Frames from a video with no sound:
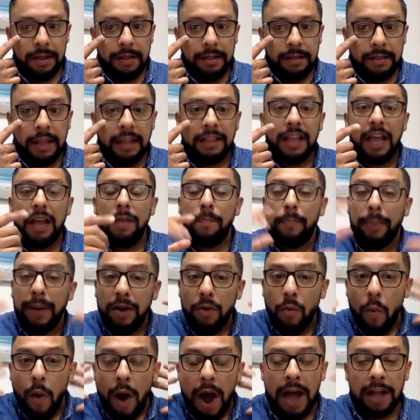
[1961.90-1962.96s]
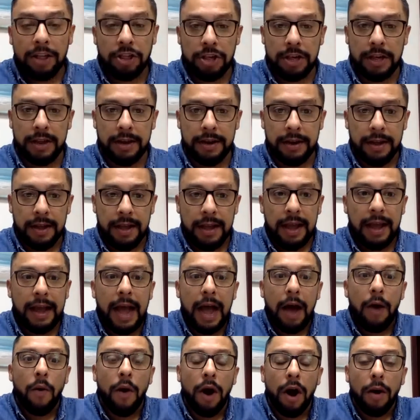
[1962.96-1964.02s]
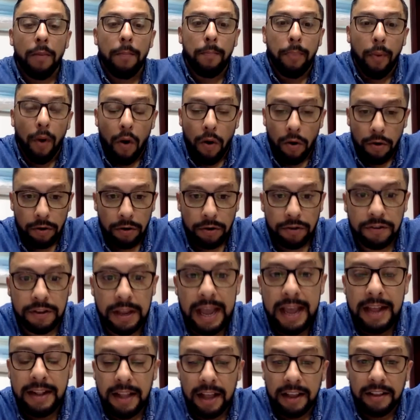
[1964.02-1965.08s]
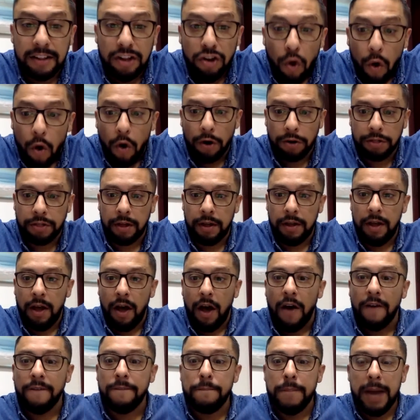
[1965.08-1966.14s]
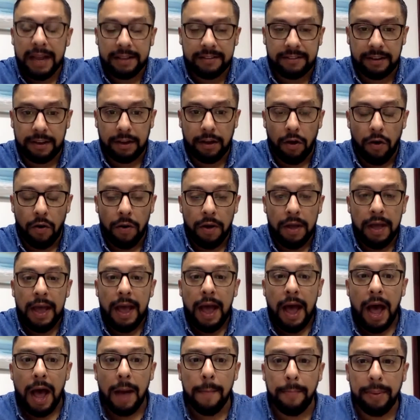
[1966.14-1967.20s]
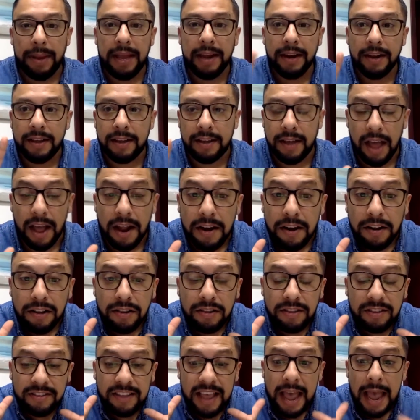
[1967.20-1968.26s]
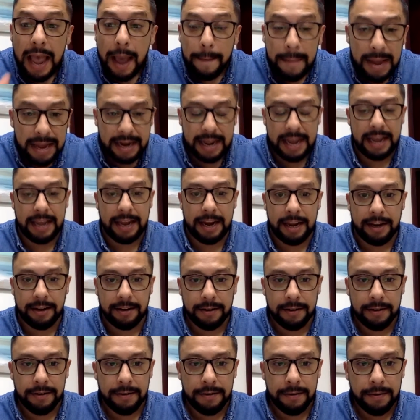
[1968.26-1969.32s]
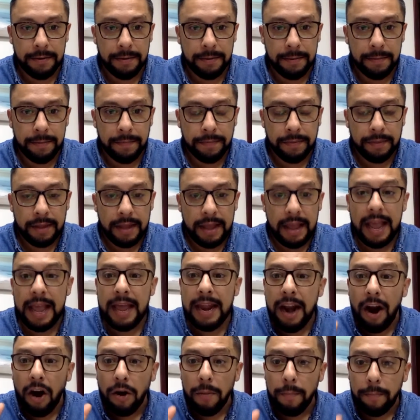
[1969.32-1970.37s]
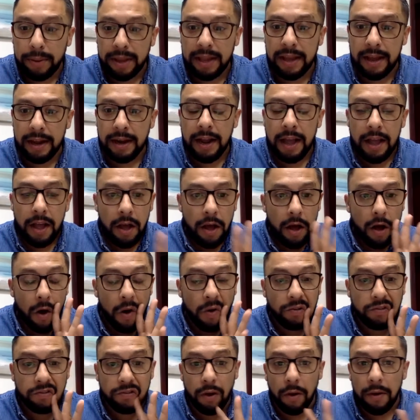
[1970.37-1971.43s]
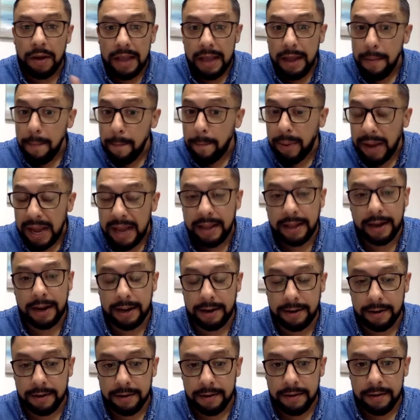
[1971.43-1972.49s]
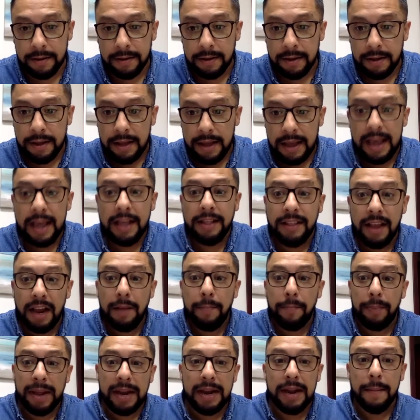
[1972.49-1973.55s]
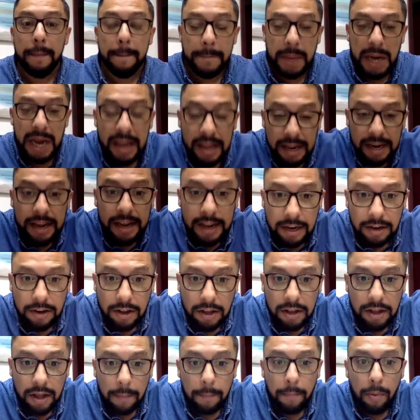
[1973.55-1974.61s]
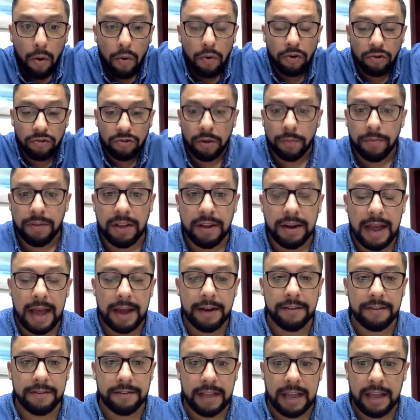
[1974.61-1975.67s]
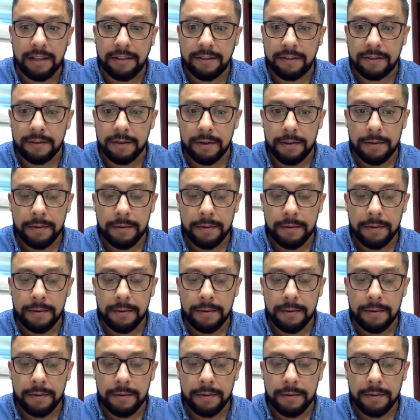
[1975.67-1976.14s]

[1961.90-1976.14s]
that they've been watching how our borders in the north of Mexico are being contaminated and are being also invaded, and they've been invading the borders of the United States,